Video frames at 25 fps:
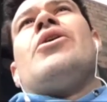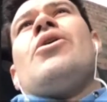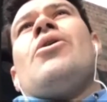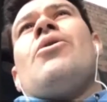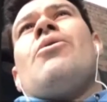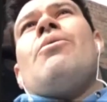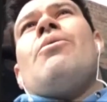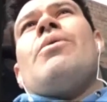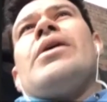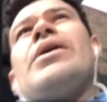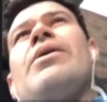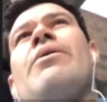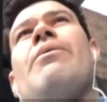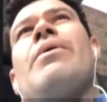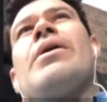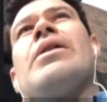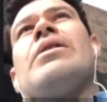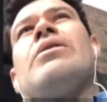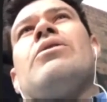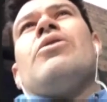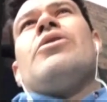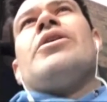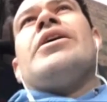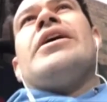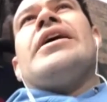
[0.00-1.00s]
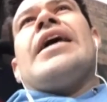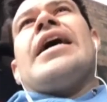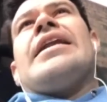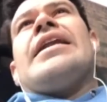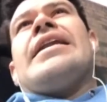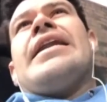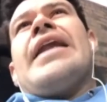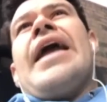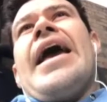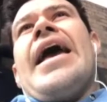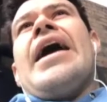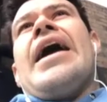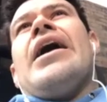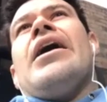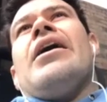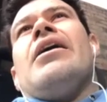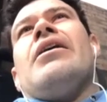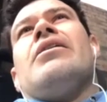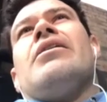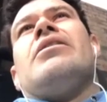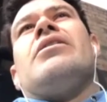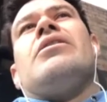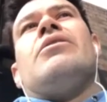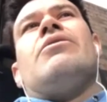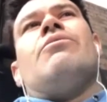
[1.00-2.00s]
we're looking at now,
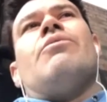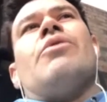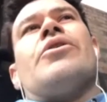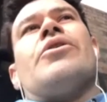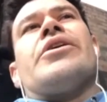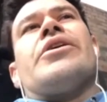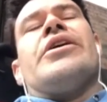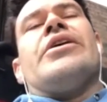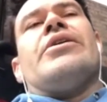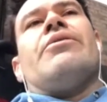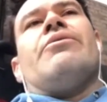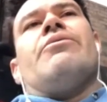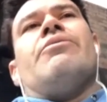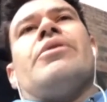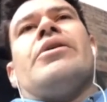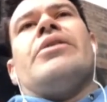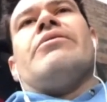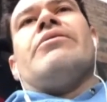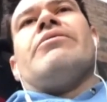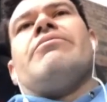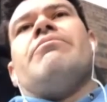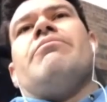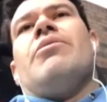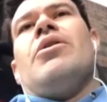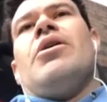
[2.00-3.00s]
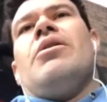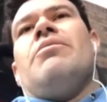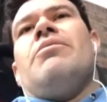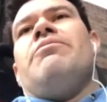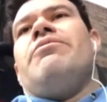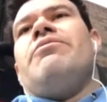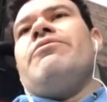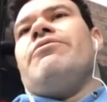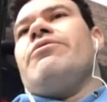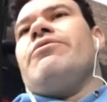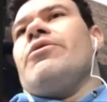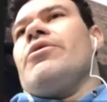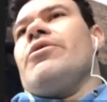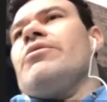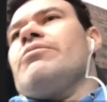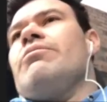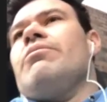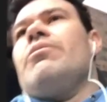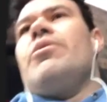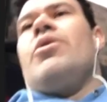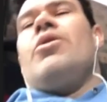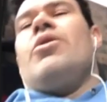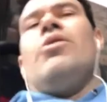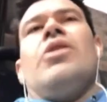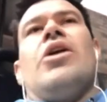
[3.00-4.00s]
working with mob from
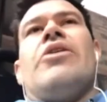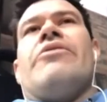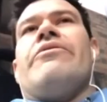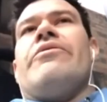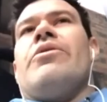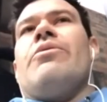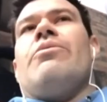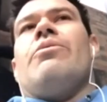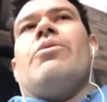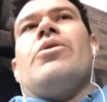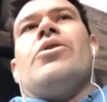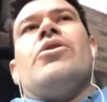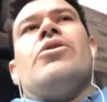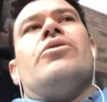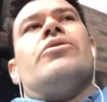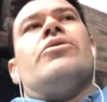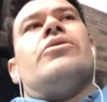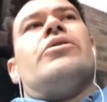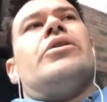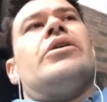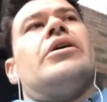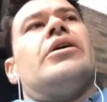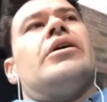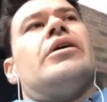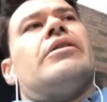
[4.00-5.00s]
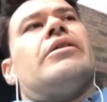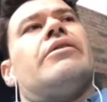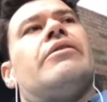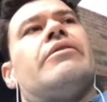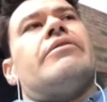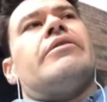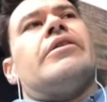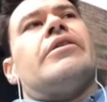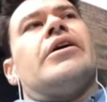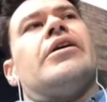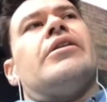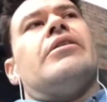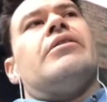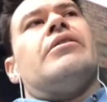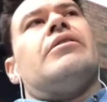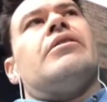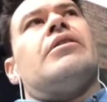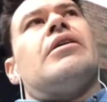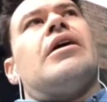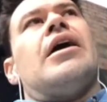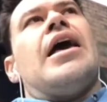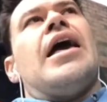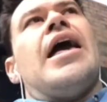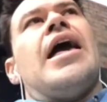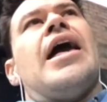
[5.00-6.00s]
all over the world, that
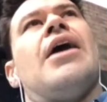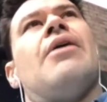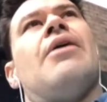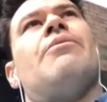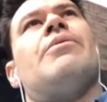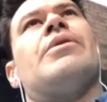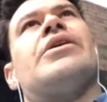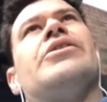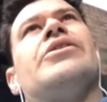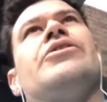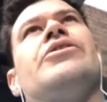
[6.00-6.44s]
how we can